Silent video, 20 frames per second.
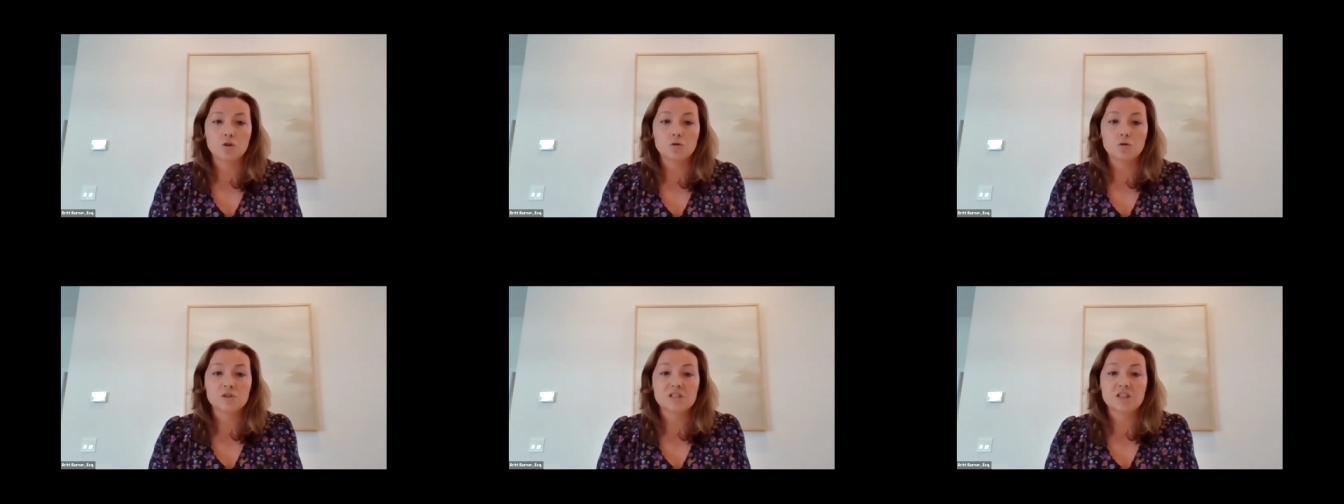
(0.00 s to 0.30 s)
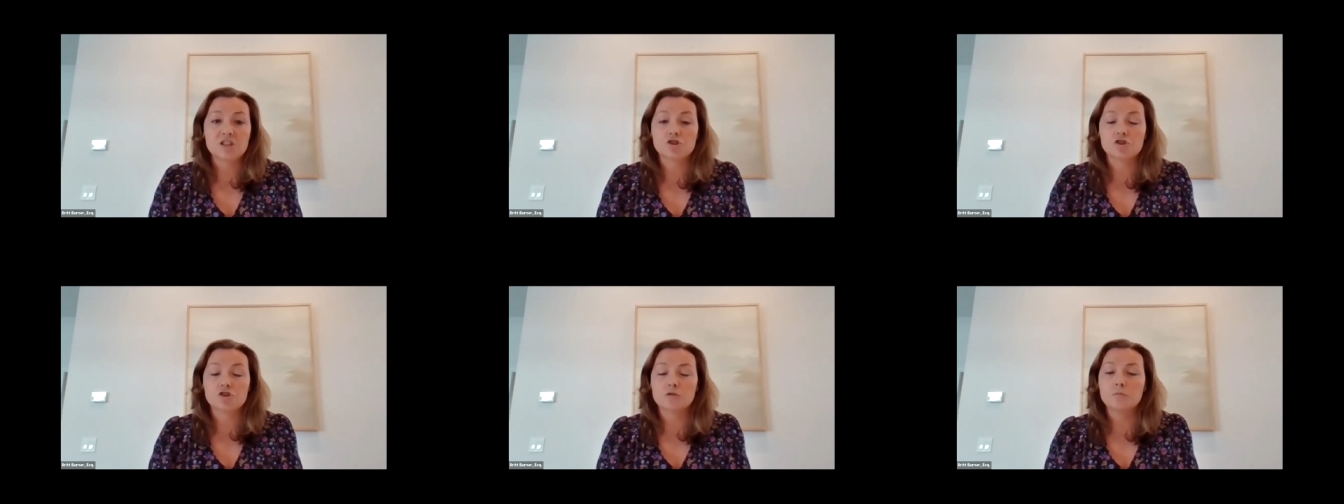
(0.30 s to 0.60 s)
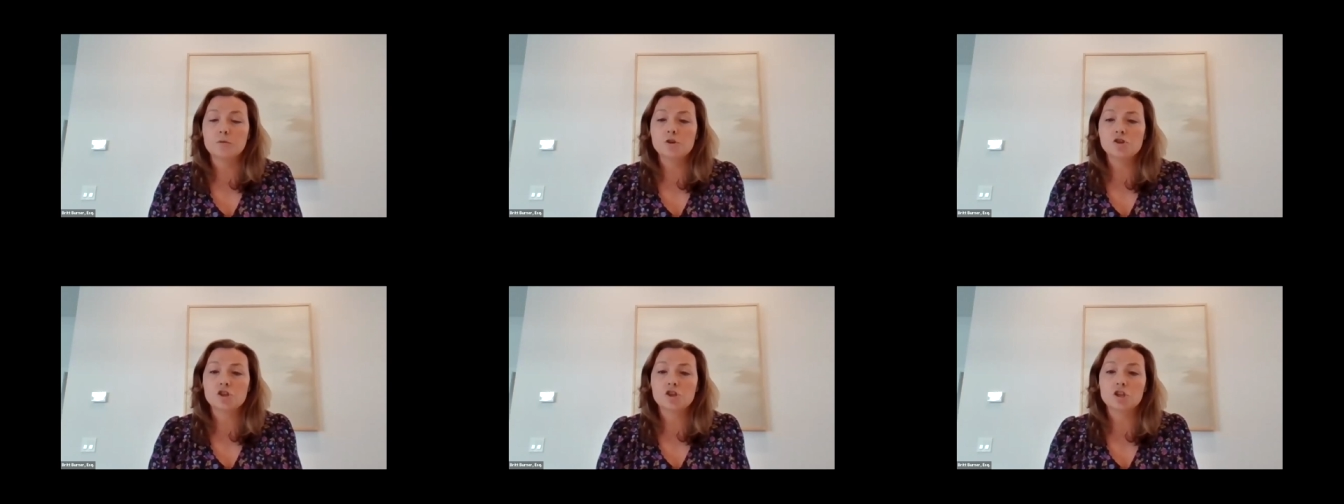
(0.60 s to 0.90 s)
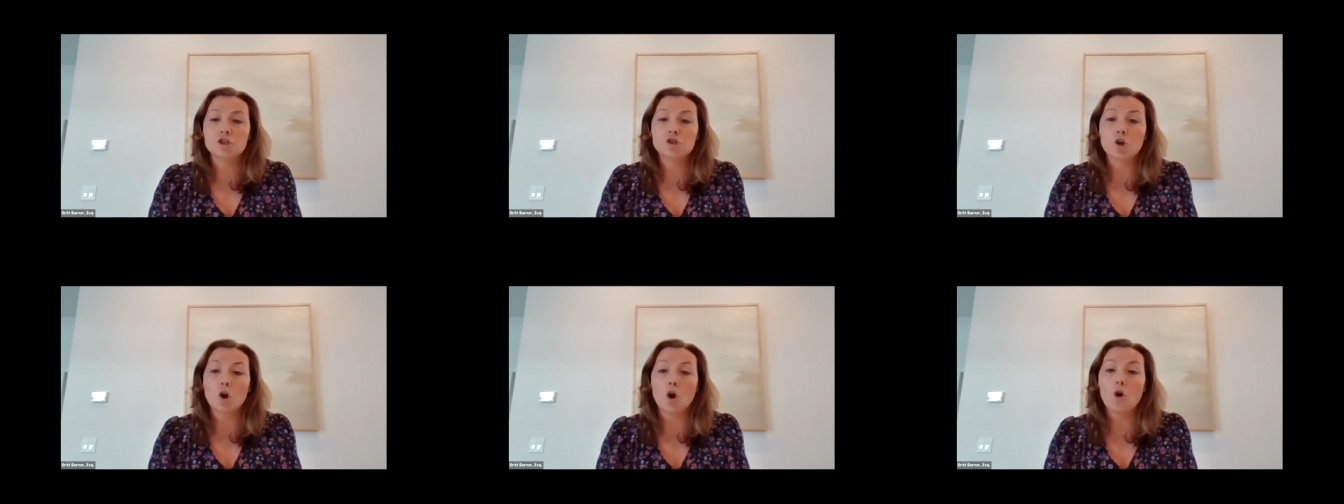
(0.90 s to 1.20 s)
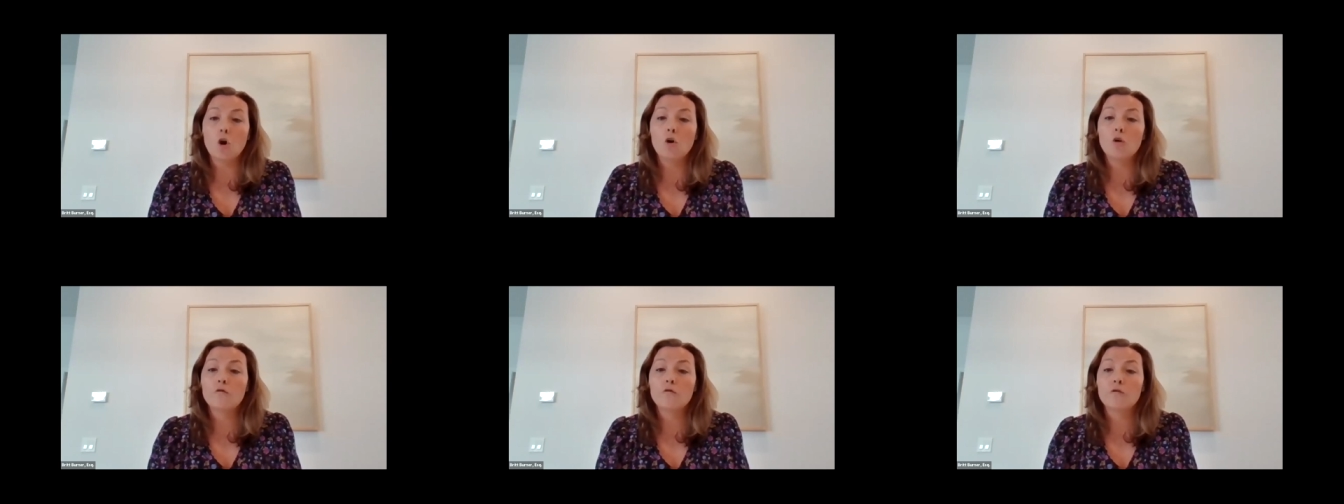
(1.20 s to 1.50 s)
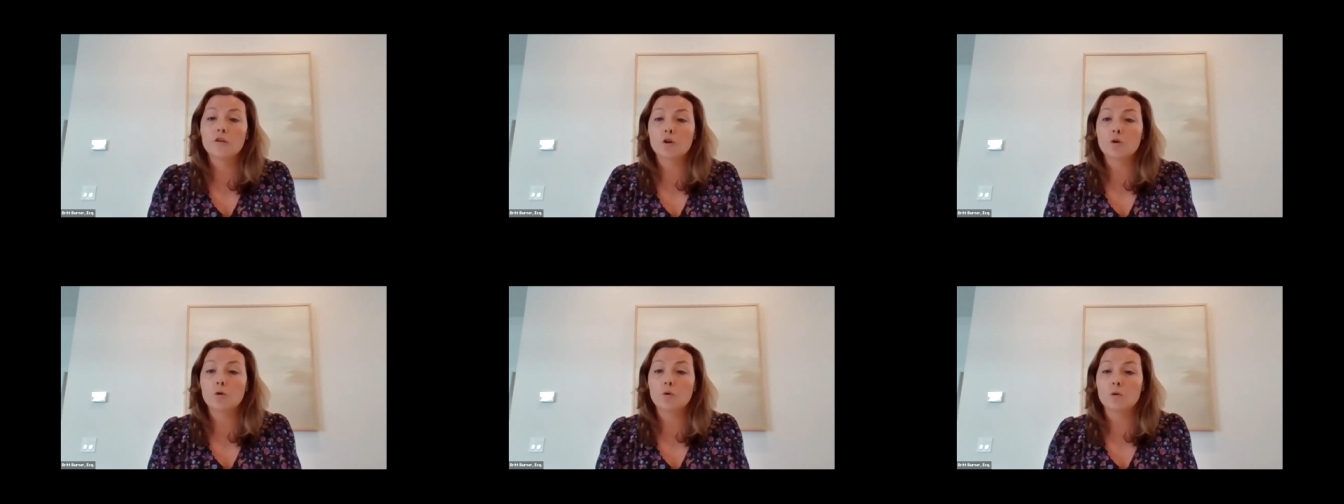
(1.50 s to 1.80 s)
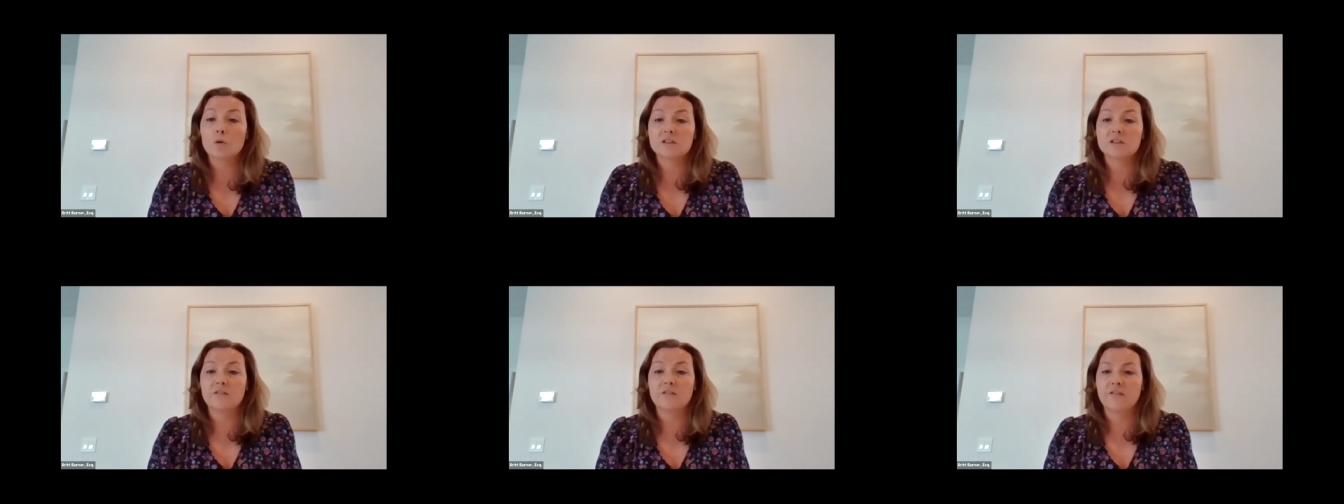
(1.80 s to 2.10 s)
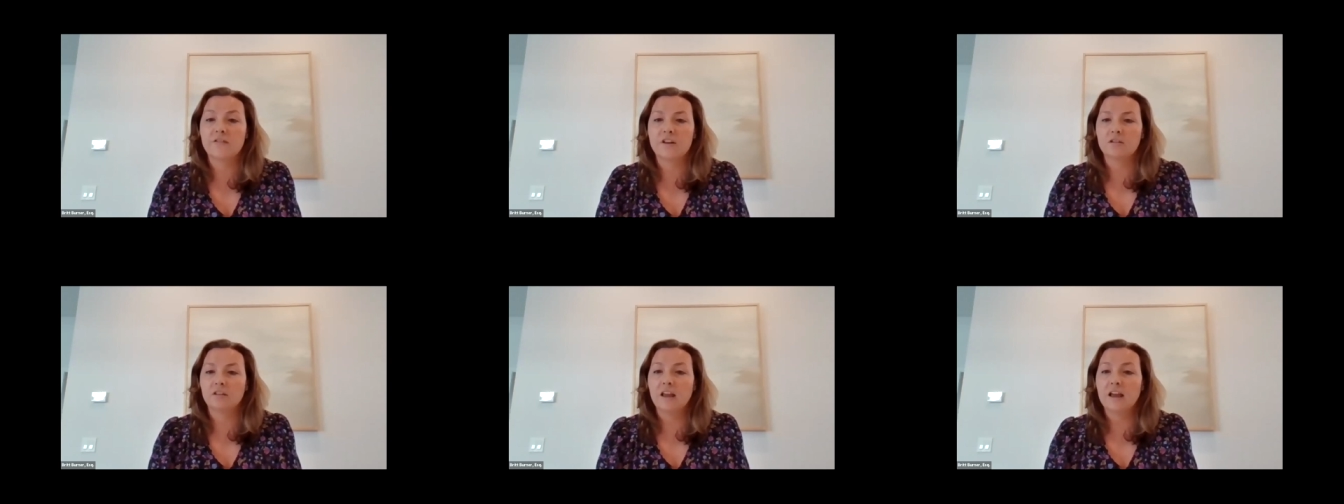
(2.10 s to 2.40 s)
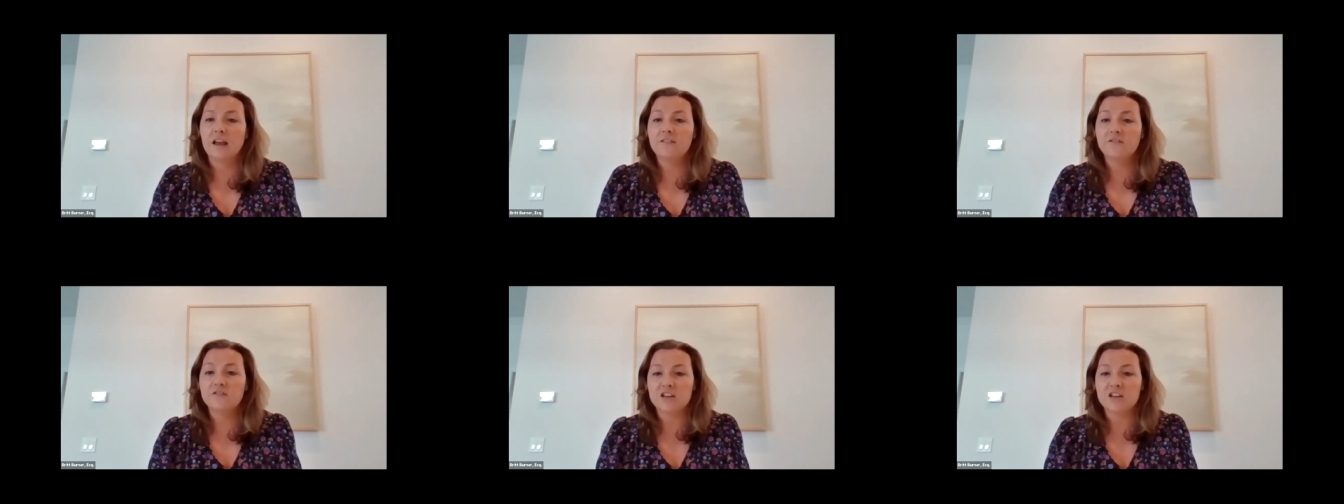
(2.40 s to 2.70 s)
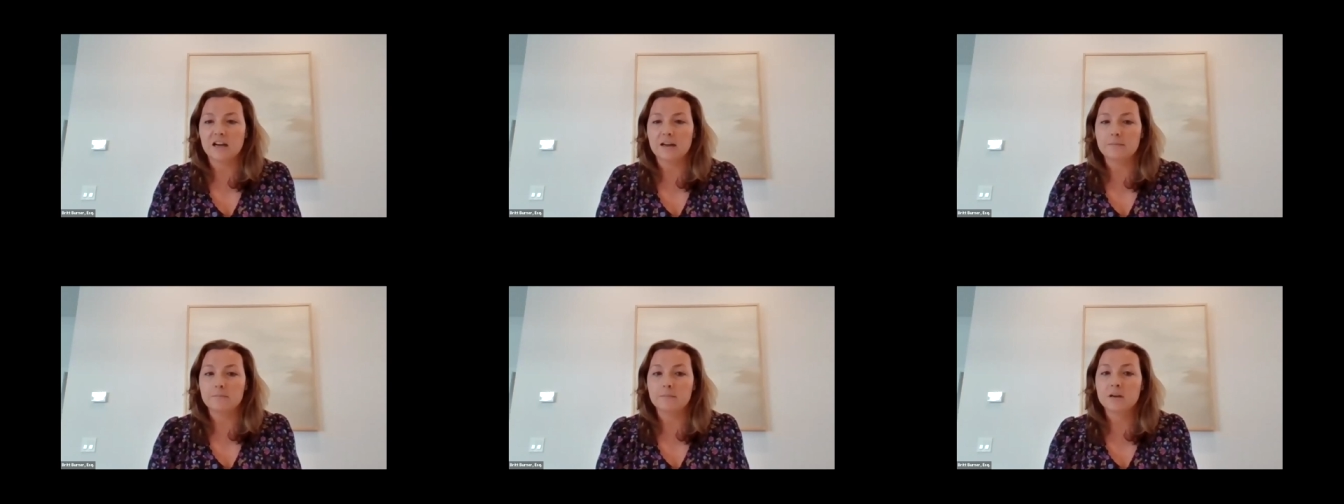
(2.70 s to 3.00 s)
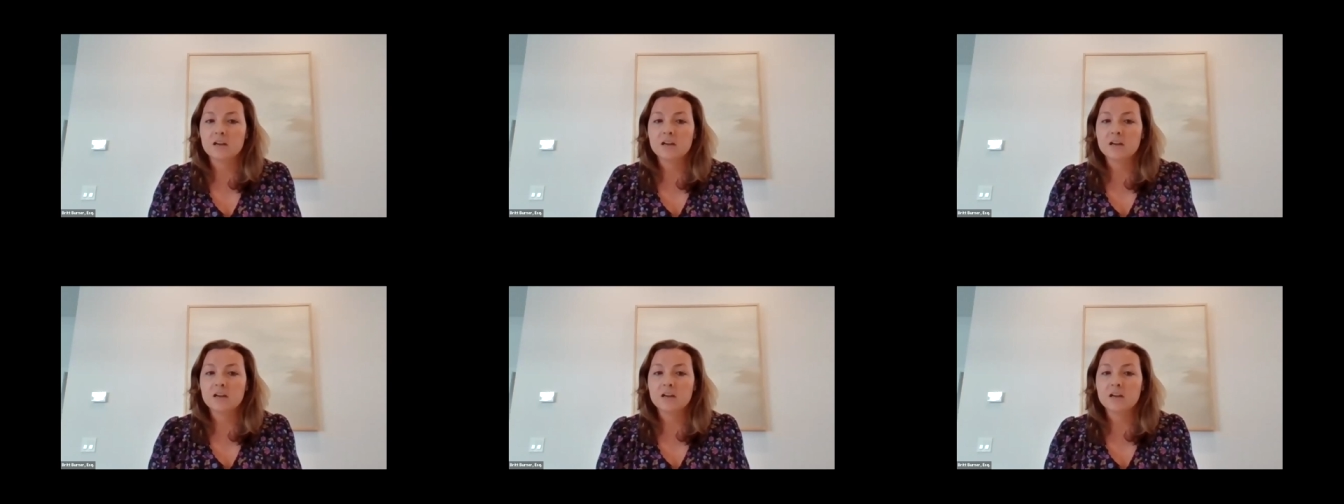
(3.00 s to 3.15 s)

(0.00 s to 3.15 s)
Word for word: those distributions over the course of their lifetime.